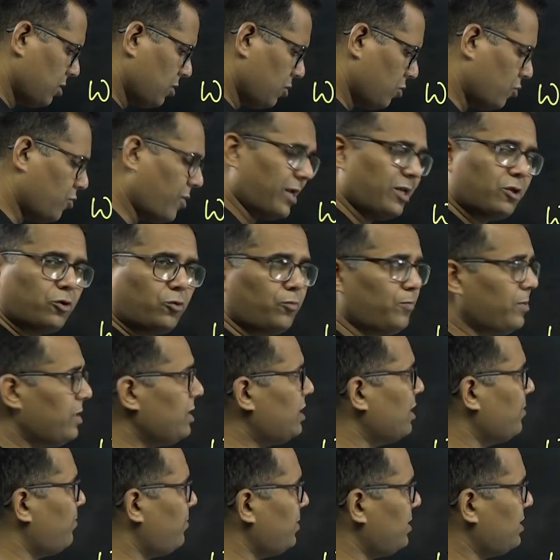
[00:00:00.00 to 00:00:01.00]
why rupee
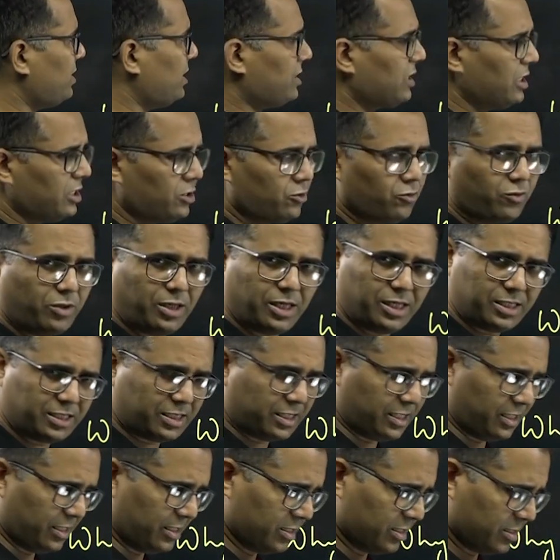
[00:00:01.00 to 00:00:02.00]
depreciated to
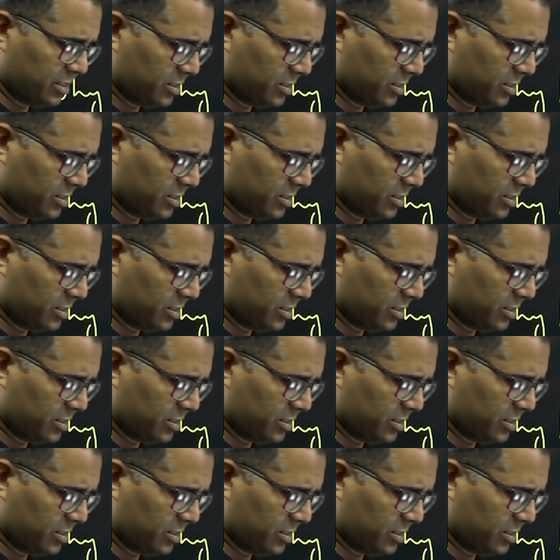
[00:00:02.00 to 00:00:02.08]
80.